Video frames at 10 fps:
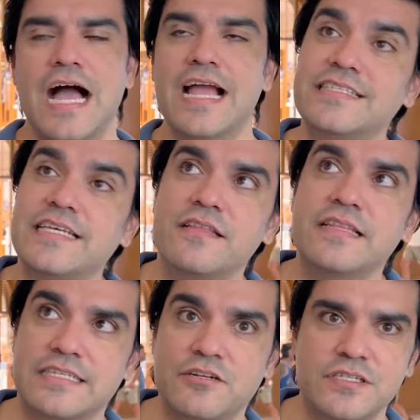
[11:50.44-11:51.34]
I guess the other thing
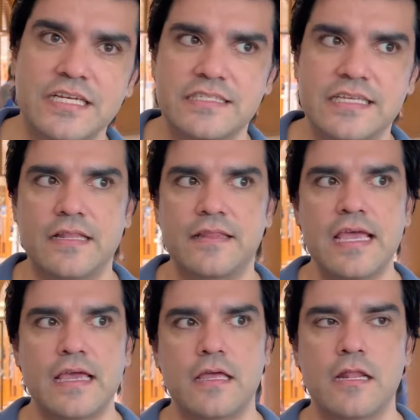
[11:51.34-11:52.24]
that's interesting is that
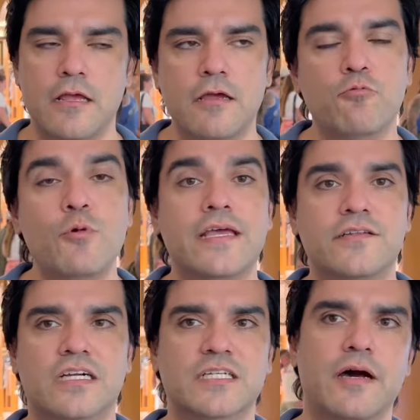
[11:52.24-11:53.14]
we had
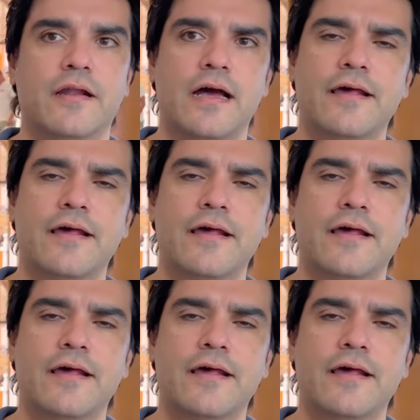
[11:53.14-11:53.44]
talked about it.